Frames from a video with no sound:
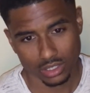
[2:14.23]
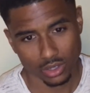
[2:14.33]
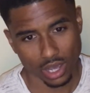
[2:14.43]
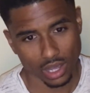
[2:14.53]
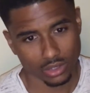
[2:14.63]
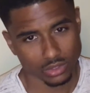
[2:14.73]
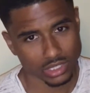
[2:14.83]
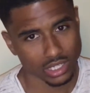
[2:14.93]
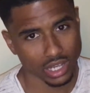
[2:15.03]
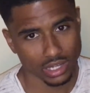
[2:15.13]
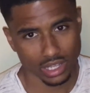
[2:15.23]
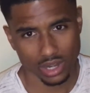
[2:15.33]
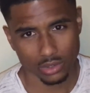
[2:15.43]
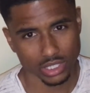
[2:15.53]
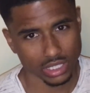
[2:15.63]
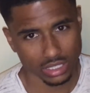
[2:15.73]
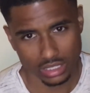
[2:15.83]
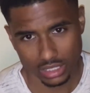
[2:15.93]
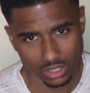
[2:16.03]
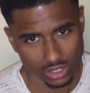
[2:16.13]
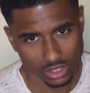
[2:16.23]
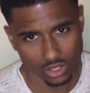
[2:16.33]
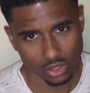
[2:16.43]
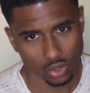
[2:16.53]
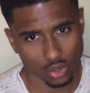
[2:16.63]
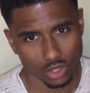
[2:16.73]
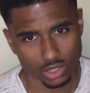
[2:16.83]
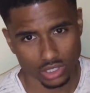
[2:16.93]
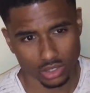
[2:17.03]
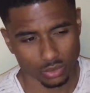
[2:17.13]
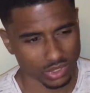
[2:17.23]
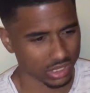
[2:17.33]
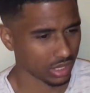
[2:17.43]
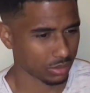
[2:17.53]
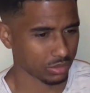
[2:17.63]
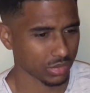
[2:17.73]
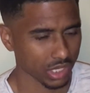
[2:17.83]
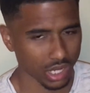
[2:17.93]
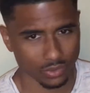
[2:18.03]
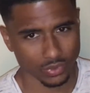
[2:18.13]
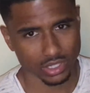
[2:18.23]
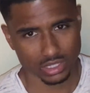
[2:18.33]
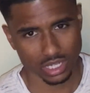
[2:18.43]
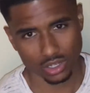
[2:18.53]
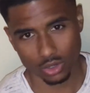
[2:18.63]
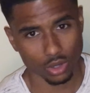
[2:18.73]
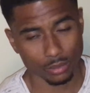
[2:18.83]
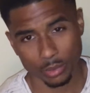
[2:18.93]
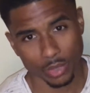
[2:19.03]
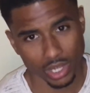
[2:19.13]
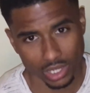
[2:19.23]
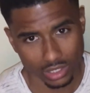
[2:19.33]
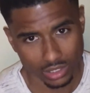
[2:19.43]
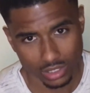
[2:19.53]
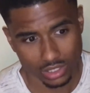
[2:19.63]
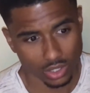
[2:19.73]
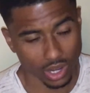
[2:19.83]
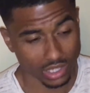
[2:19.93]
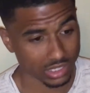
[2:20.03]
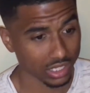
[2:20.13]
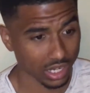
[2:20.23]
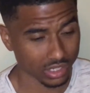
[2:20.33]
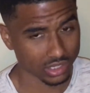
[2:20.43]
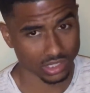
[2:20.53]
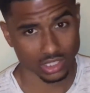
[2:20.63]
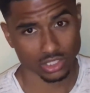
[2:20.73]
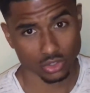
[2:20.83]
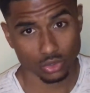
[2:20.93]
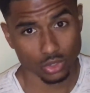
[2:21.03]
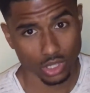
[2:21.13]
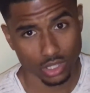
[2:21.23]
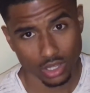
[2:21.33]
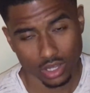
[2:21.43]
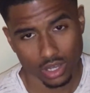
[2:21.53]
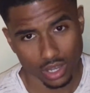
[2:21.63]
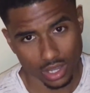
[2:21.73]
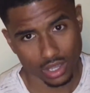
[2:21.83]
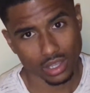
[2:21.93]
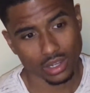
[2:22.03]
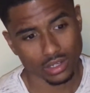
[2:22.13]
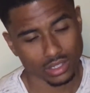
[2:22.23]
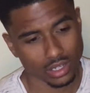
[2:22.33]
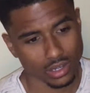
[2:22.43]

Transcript: I don't say that arrogantly or with some confidence like, oh, I'm the man. No, I say that because it's the truth, and